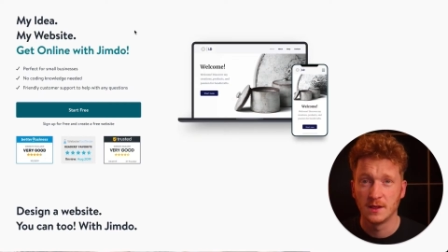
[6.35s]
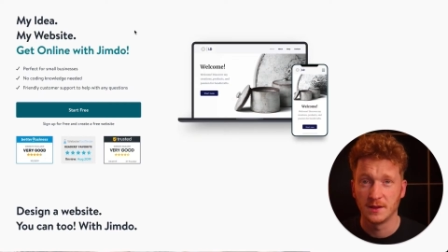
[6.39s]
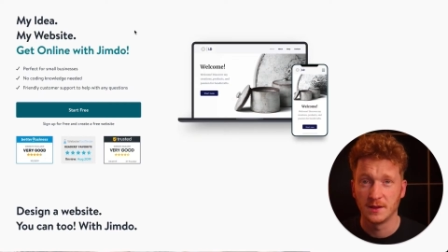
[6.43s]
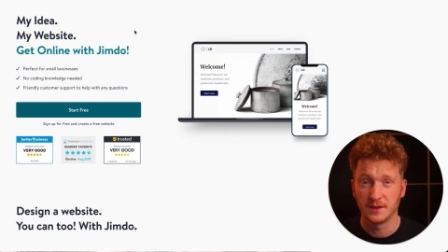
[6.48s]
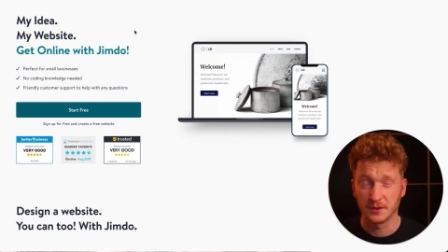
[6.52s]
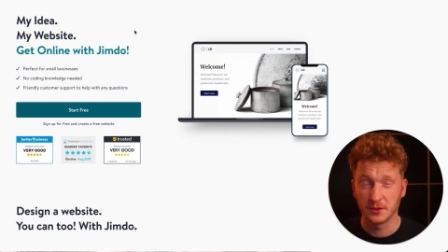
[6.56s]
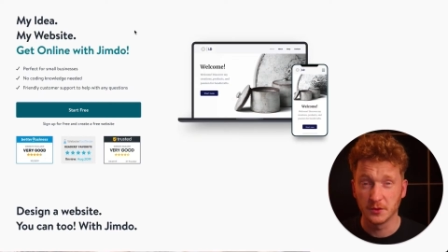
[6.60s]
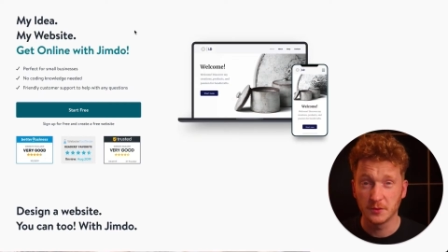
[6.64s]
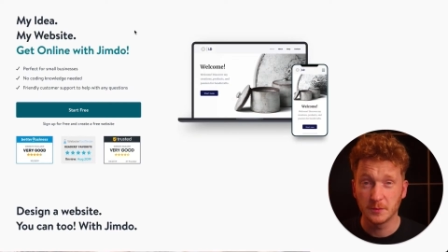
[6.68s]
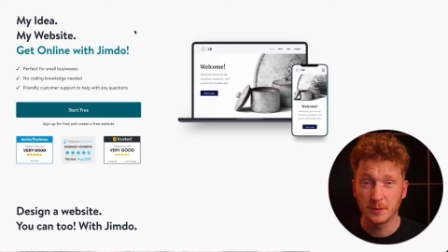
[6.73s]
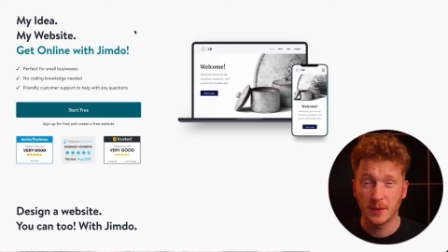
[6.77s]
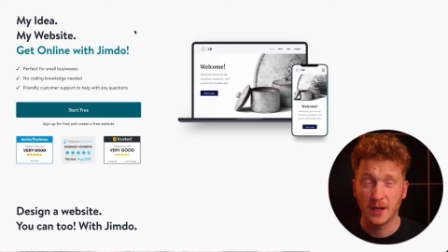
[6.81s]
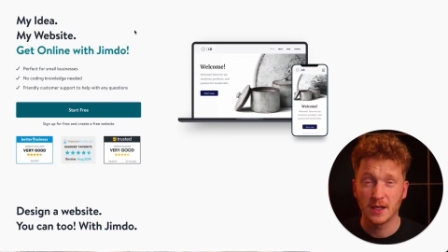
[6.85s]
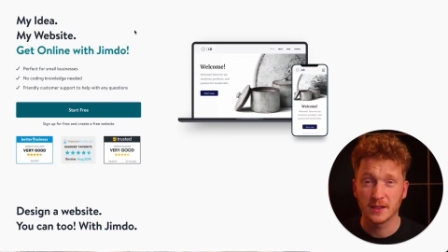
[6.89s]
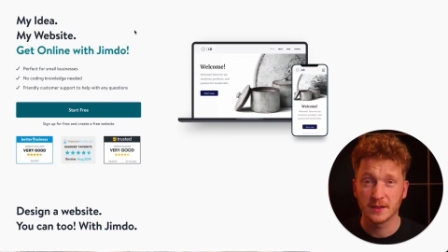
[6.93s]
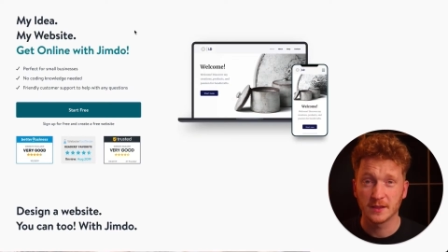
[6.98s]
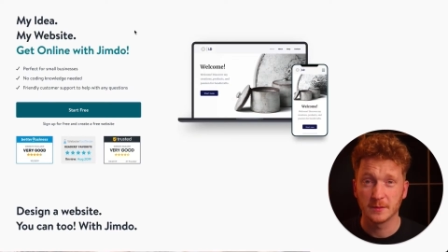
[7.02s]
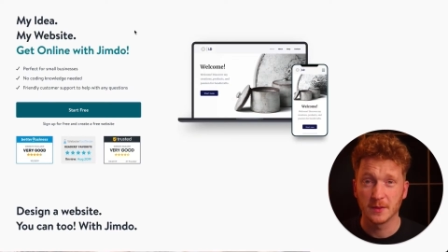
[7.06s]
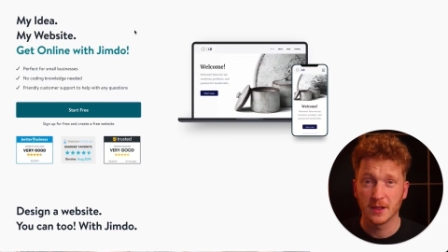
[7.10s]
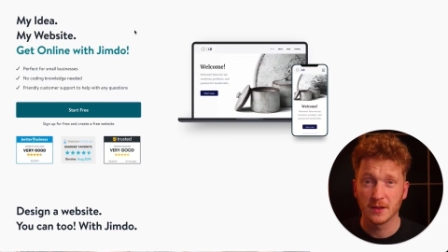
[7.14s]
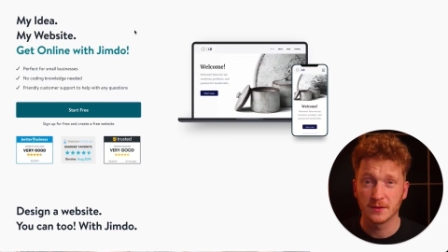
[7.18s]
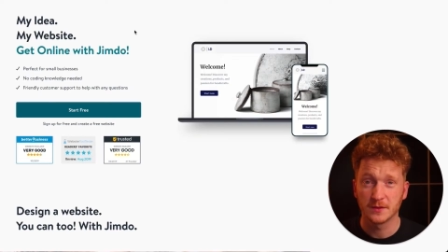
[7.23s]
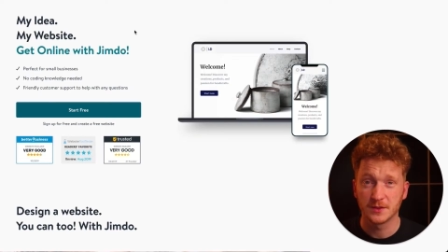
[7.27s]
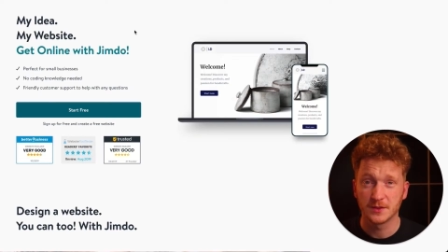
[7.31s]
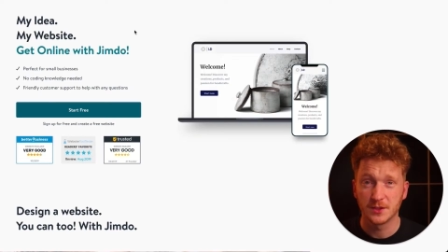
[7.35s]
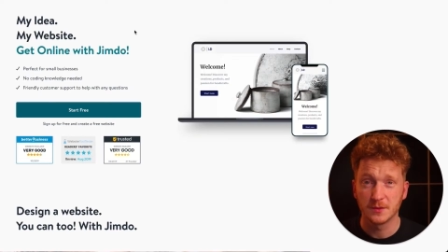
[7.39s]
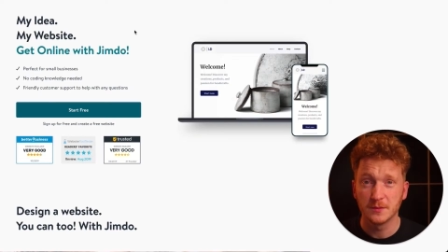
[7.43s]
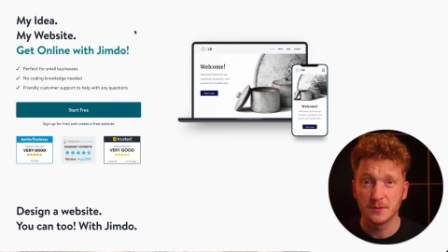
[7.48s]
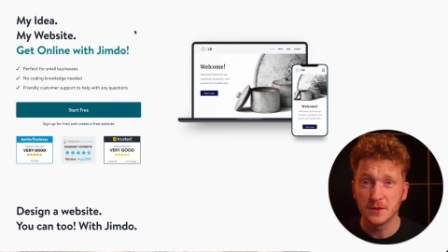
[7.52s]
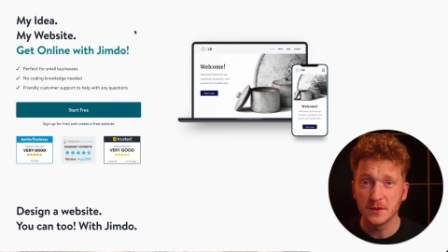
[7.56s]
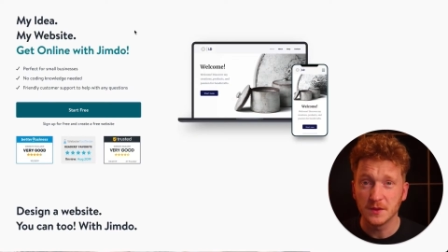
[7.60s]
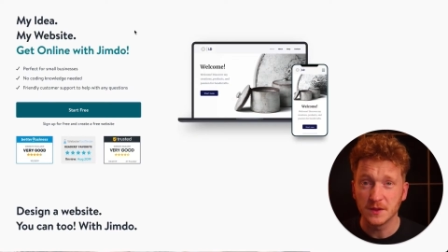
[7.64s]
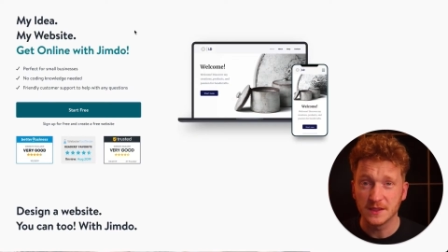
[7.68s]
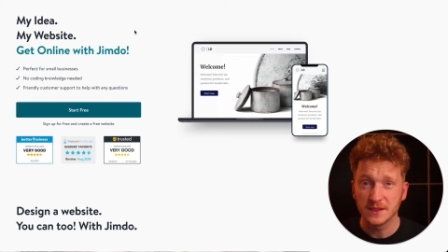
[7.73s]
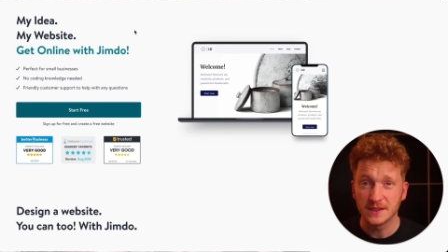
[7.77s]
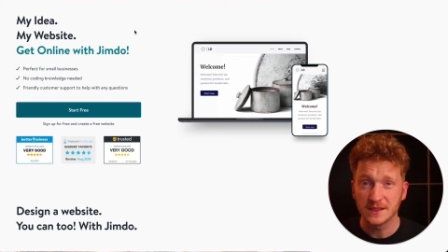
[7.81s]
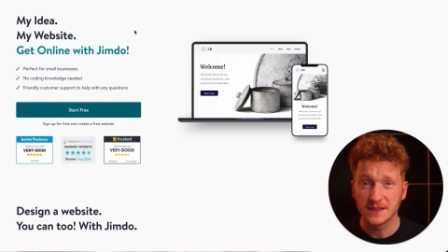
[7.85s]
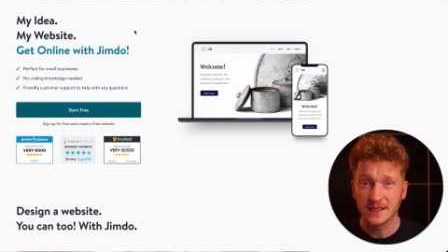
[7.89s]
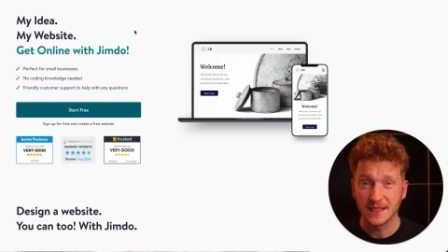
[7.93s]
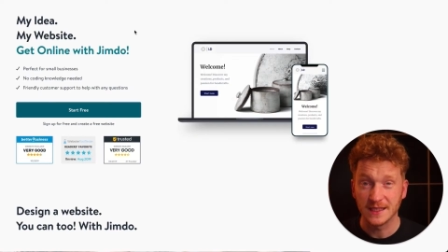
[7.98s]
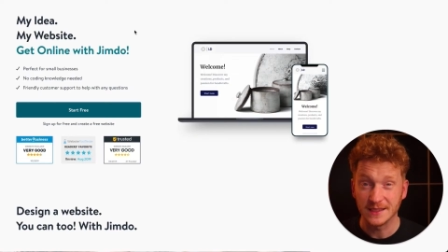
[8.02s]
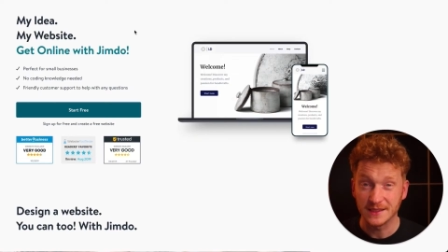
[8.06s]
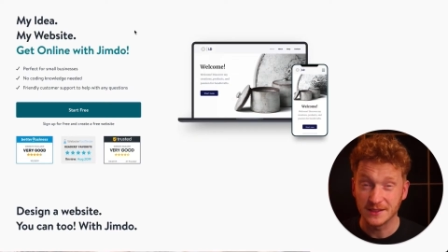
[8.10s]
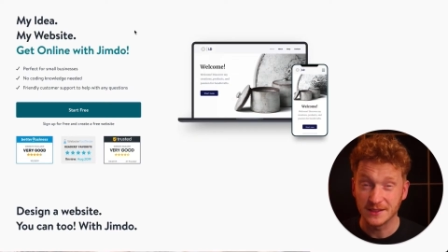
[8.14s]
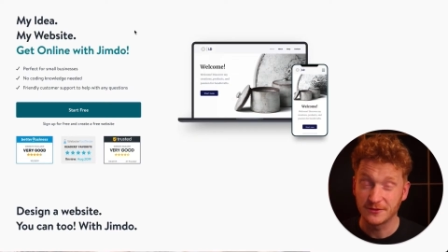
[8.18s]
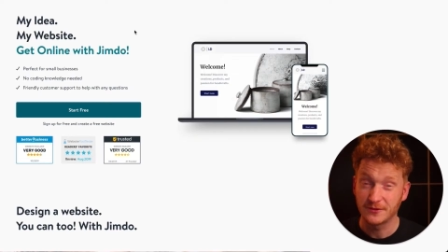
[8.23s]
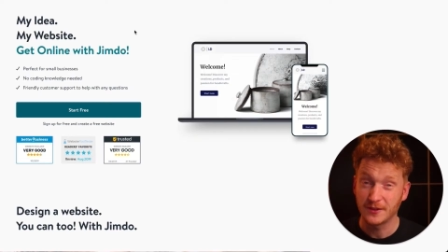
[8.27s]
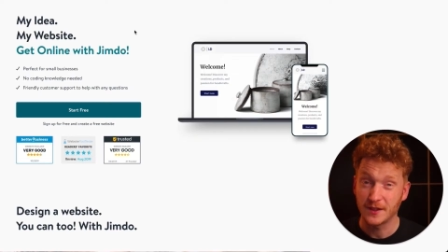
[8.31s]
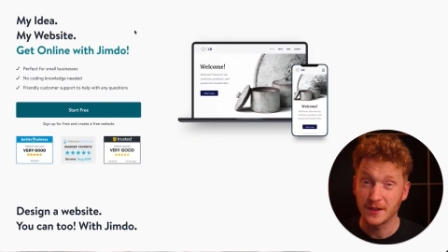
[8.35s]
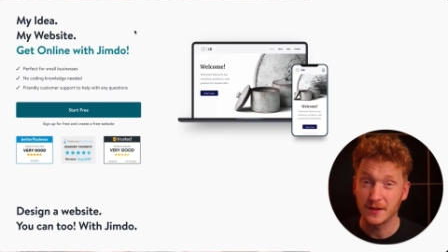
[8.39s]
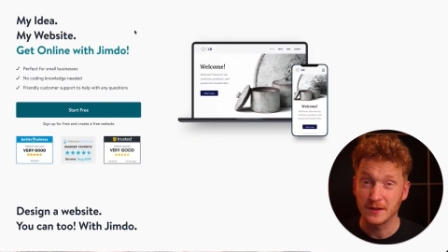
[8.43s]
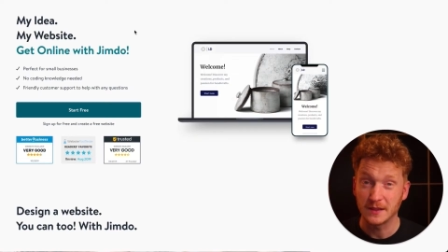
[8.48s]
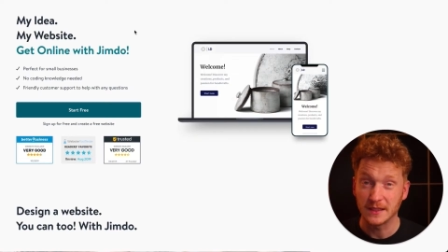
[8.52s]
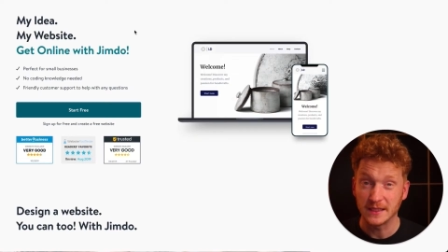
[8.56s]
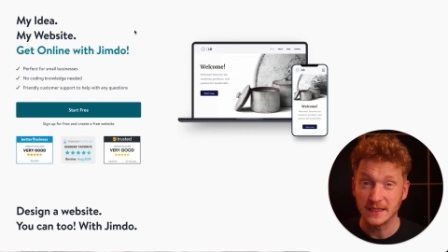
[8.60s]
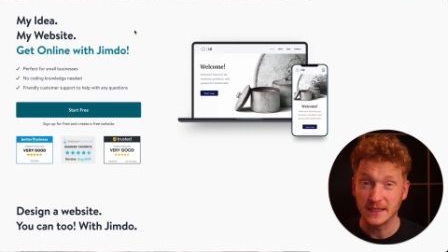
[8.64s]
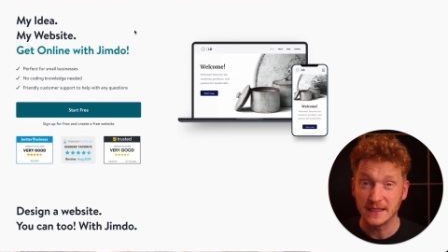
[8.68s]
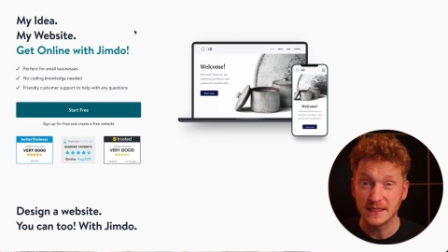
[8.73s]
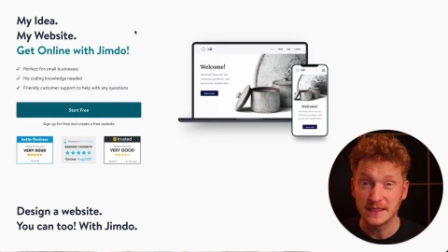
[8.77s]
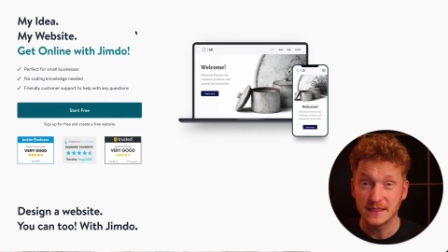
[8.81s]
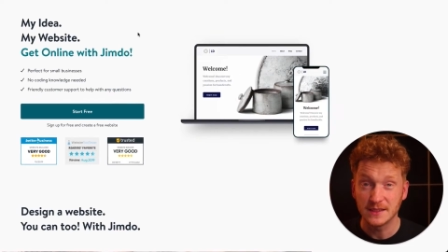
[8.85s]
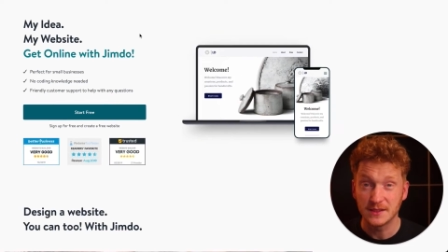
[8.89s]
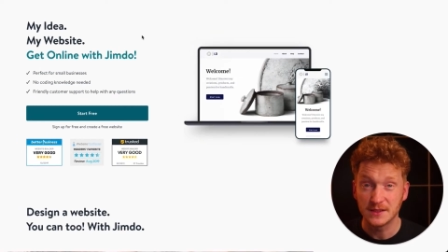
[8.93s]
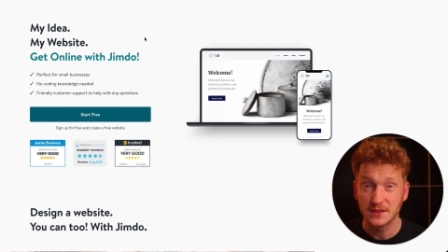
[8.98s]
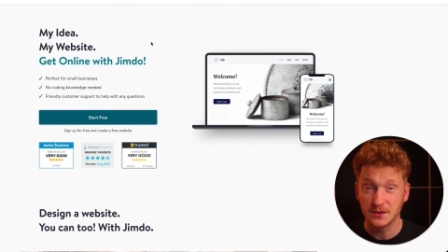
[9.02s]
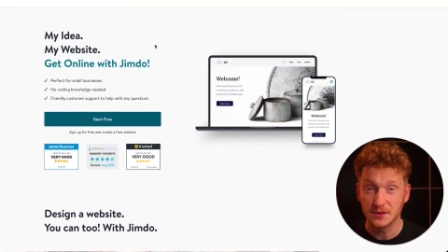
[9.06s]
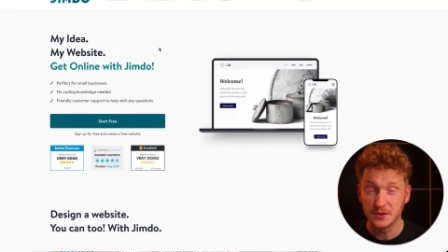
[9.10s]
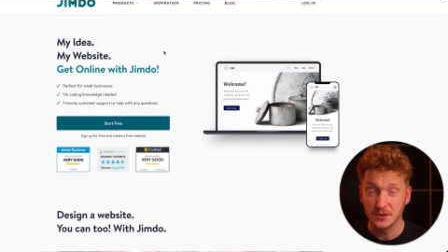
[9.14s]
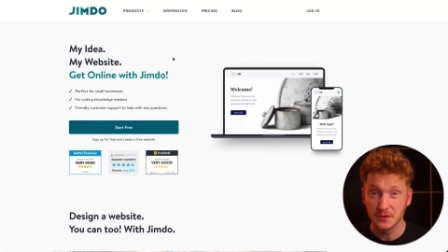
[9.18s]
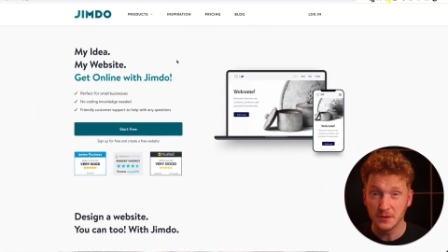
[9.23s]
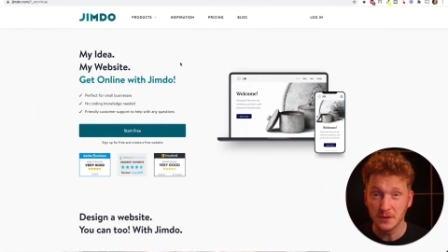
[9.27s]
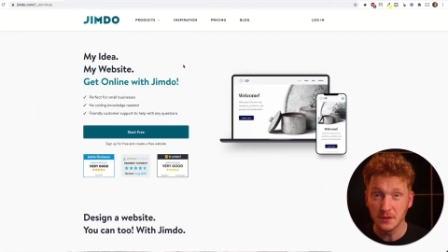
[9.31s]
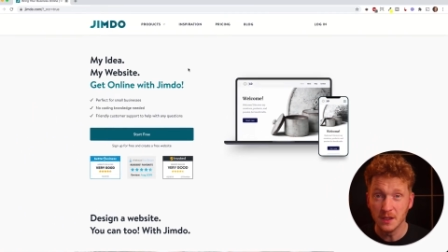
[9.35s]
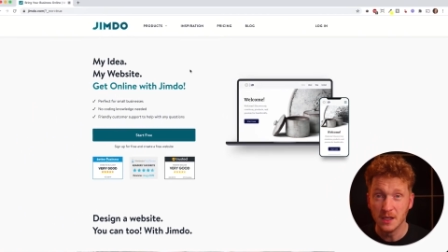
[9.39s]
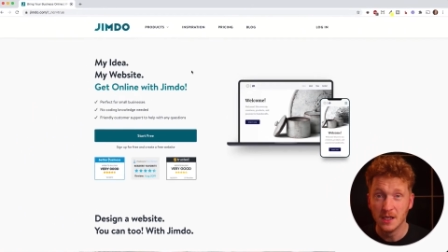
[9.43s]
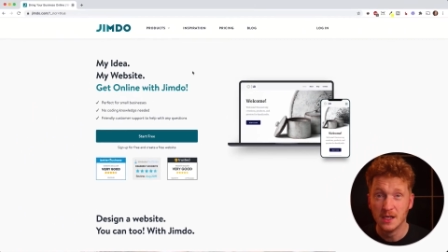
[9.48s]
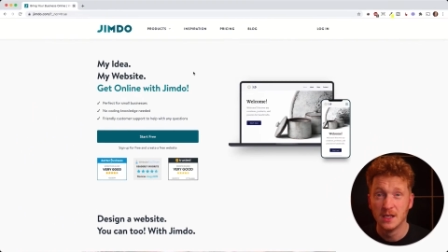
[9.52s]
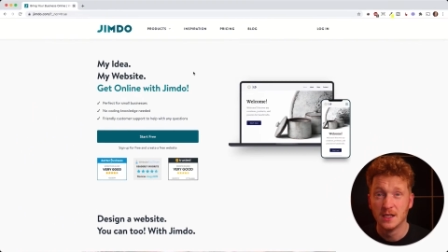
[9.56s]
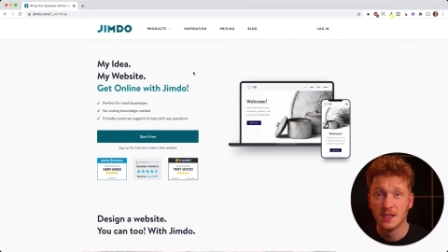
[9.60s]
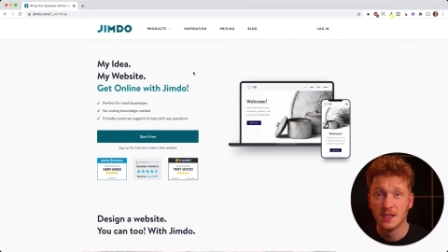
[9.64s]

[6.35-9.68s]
The good part about Jimdo is that it's fairly easy to do,